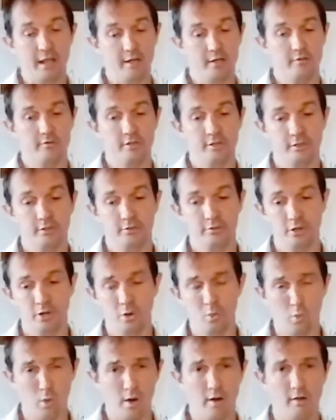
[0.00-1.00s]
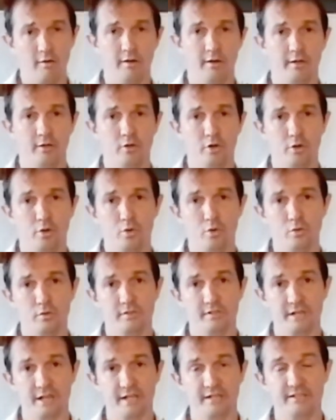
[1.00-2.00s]
Adrian, don't worry, not
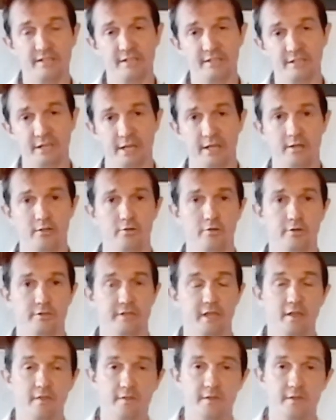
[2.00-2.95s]
all snakes are dangerous.